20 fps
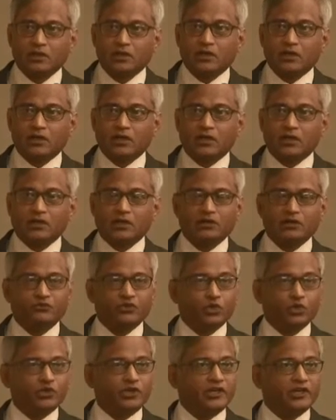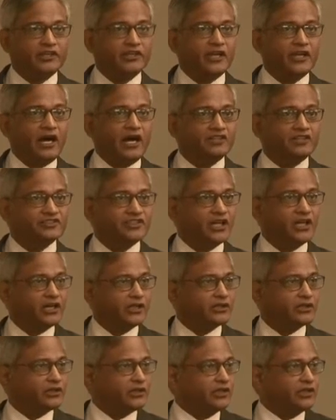Uh, if you look at the
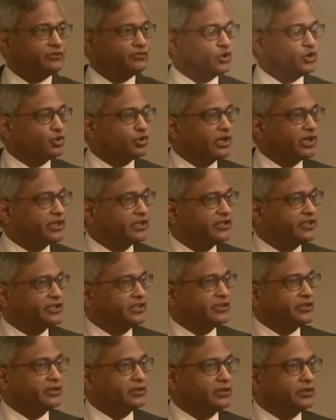ASEAN, if you look at the